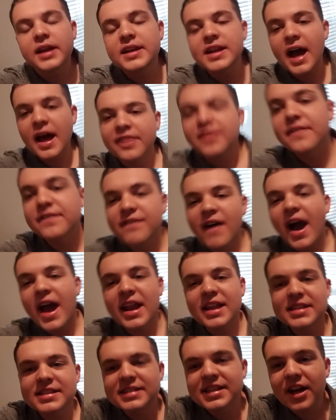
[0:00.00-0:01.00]
not the fight
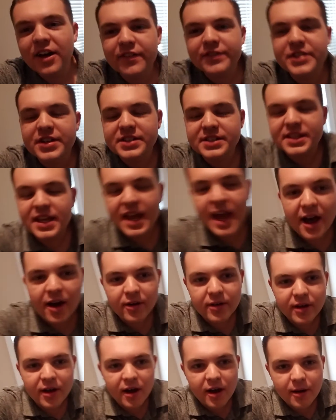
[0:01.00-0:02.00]
itself, just the
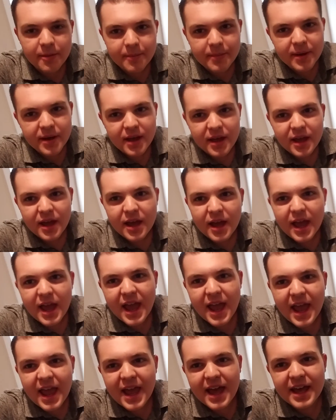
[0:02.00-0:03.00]
outcome.
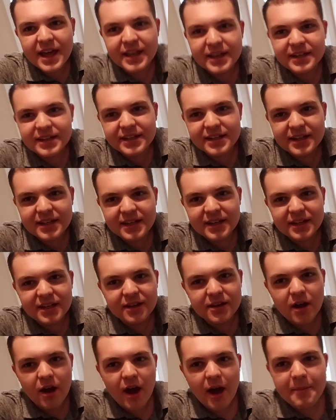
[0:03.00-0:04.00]
And,
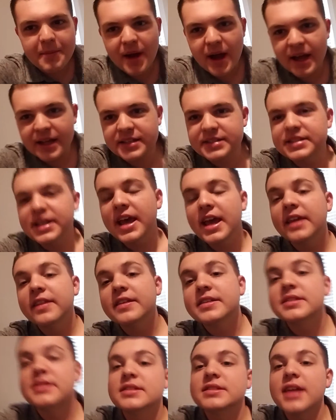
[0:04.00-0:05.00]
I'm not saying
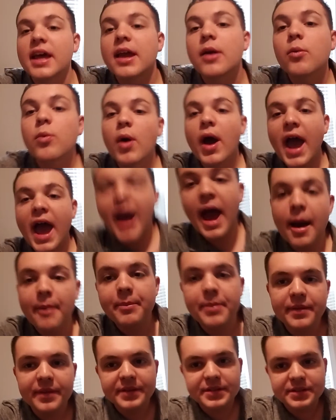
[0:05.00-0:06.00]
this is, like, what
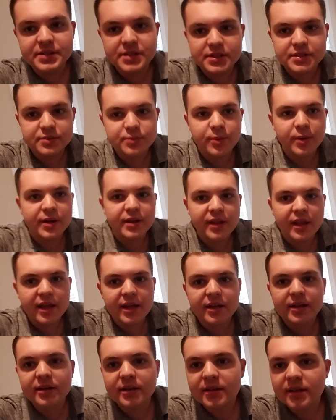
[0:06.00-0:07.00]
happened. This is just what,
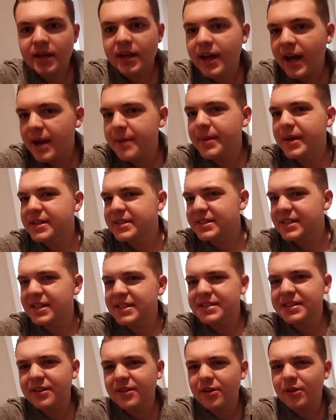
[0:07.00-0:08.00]
like, it kind of makes
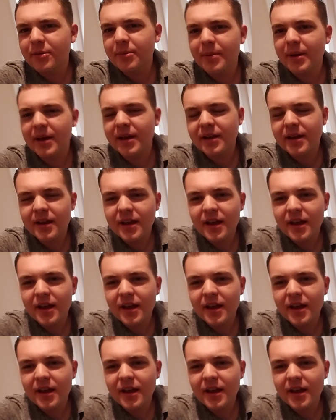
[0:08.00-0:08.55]
sense a little bit.